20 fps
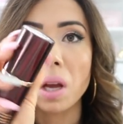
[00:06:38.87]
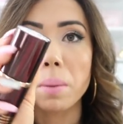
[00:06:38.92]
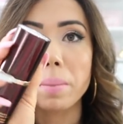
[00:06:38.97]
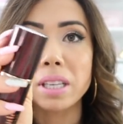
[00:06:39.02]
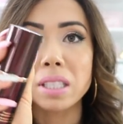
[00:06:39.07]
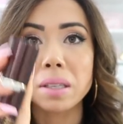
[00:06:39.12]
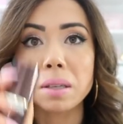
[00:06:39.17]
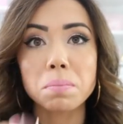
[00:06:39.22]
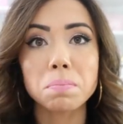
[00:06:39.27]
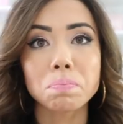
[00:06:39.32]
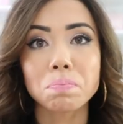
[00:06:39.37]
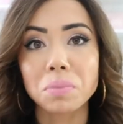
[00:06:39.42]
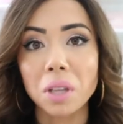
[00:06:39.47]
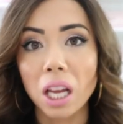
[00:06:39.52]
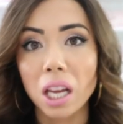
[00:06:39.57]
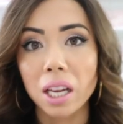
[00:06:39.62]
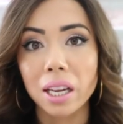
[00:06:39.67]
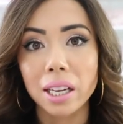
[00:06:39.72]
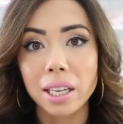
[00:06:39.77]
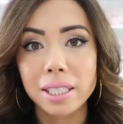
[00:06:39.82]
Amazing.
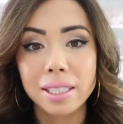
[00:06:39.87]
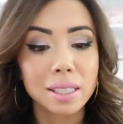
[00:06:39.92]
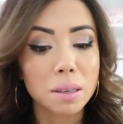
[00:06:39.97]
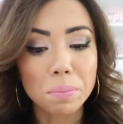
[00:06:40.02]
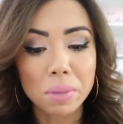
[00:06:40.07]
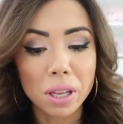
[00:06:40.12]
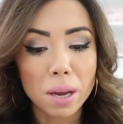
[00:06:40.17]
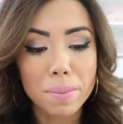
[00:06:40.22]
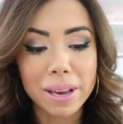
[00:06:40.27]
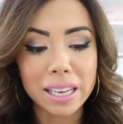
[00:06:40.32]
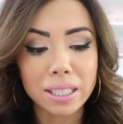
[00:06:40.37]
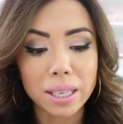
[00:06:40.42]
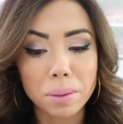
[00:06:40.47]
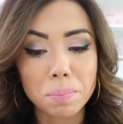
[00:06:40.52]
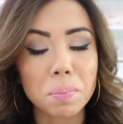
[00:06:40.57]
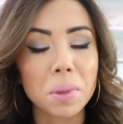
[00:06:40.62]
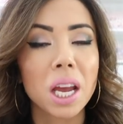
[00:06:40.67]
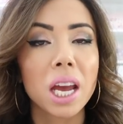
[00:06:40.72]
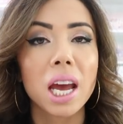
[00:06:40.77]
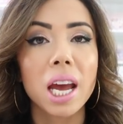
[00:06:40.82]
Simply
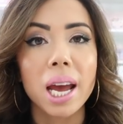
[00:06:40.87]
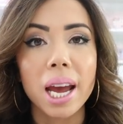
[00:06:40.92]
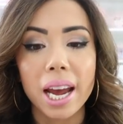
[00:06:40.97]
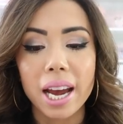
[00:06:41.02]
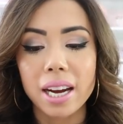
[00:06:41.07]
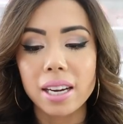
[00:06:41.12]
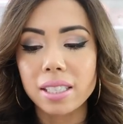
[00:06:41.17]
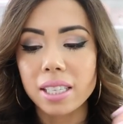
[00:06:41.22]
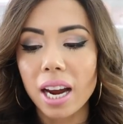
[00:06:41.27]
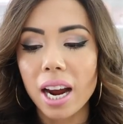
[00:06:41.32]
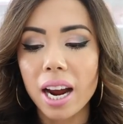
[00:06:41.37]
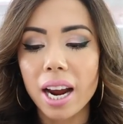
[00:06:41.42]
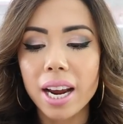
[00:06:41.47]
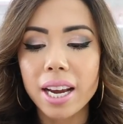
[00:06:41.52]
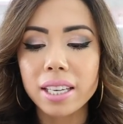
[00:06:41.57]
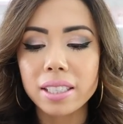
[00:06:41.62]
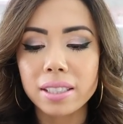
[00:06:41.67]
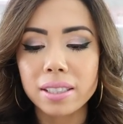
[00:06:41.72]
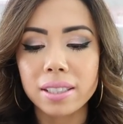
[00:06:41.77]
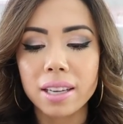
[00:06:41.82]
amazing. And
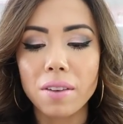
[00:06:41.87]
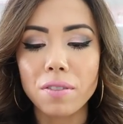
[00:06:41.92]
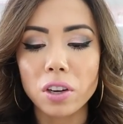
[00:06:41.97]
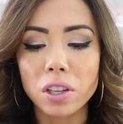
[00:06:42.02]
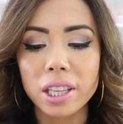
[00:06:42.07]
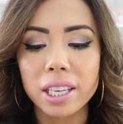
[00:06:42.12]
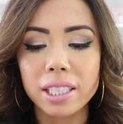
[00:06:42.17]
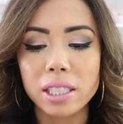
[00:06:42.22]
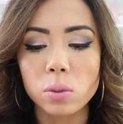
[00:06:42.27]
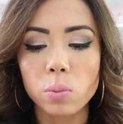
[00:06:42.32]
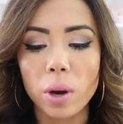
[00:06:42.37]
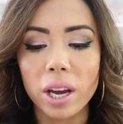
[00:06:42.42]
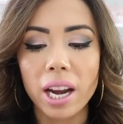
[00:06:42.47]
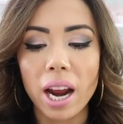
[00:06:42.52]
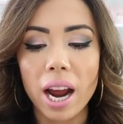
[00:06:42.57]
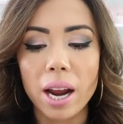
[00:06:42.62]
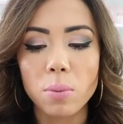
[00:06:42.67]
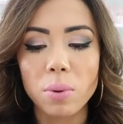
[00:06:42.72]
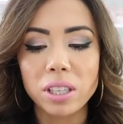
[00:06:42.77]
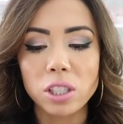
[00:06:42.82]
I discovered this
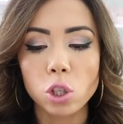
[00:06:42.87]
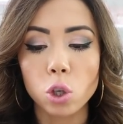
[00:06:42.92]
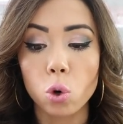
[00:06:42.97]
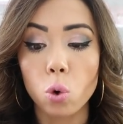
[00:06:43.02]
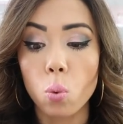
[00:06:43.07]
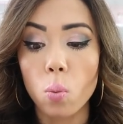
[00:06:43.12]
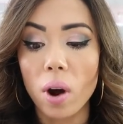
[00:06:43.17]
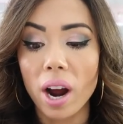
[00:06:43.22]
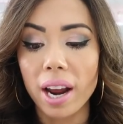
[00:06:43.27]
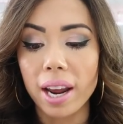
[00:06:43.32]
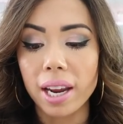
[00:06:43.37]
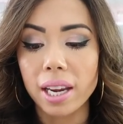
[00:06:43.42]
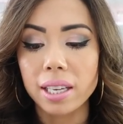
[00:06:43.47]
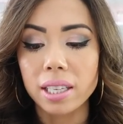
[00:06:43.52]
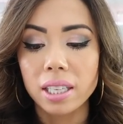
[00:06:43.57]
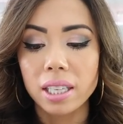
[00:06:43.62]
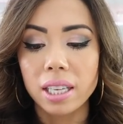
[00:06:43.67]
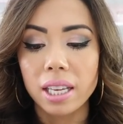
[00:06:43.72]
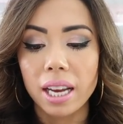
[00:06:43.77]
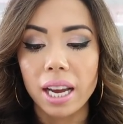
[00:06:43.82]
when I went to
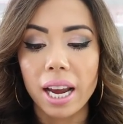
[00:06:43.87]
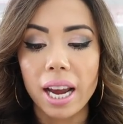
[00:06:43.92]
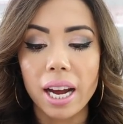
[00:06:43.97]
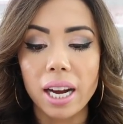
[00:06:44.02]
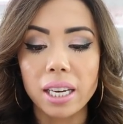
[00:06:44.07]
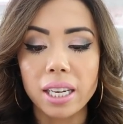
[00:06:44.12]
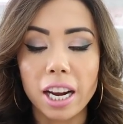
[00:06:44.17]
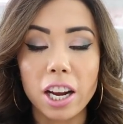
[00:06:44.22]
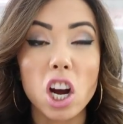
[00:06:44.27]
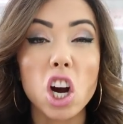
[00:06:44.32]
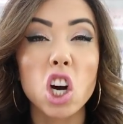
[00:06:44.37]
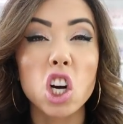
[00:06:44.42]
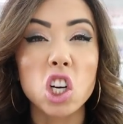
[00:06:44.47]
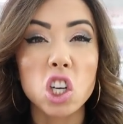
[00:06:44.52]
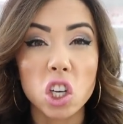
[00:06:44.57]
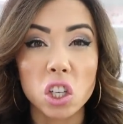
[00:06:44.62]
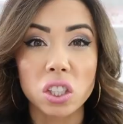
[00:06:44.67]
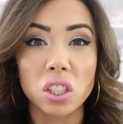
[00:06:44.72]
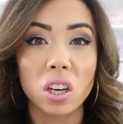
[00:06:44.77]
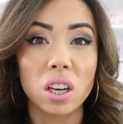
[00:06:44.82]
Hawaii, and I got
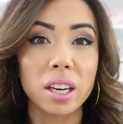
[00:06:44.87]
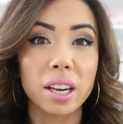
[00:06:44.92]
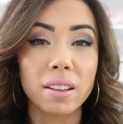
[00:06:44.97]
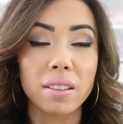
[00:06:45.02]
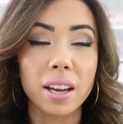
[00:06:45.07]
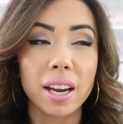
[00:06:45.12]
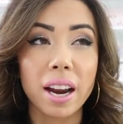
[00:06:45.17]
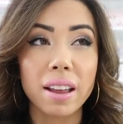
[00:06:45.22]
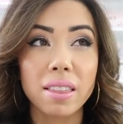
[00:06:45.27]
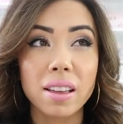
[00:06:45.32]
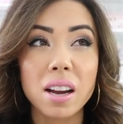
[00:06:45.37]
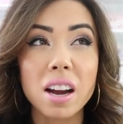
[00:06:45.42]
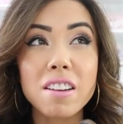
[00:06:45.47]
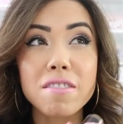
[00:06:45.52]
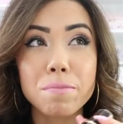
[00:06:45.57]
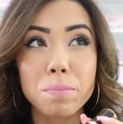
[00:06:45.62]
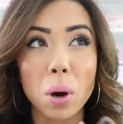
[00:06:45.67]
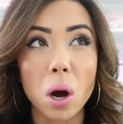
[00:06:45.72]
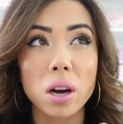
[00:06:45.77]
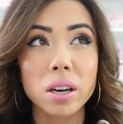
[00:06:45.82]
hooked on it. Like, I think
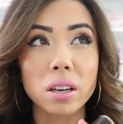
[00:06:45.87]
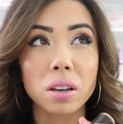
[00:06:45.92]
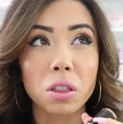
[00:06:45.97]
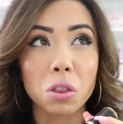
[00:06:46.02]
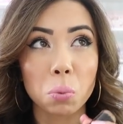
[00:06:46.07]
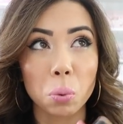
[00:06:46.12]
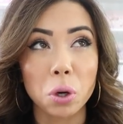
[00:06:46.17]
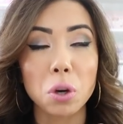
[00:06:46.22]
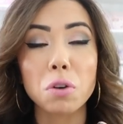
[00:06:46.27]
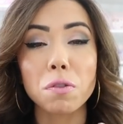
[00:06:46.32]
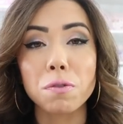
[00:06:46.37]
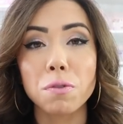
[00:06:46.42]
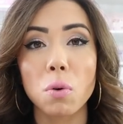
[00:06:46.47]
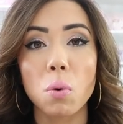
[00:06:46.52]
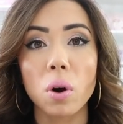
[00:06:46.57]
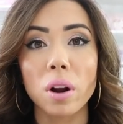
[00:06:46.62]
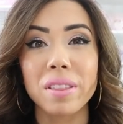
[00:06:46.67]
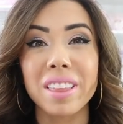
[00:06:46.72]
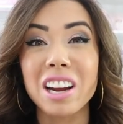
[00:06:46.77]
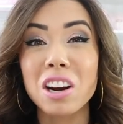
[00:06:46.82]
I've bought three or
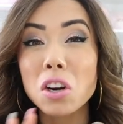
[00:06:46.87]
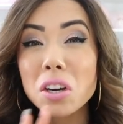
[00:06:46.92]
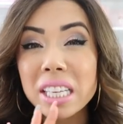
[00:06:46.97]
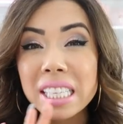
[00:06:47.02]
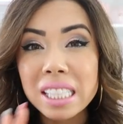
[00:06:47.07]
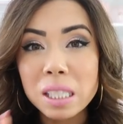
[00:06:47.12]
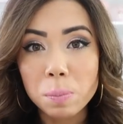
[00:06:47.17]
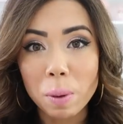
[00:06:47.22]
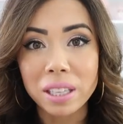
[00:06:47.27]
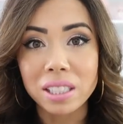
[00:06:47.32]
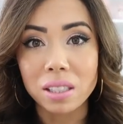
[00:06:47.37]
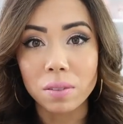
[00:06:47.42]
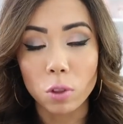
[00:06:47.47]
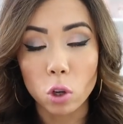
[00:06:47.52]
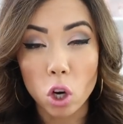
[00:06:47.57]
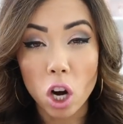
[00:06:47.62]
four. They are expensive.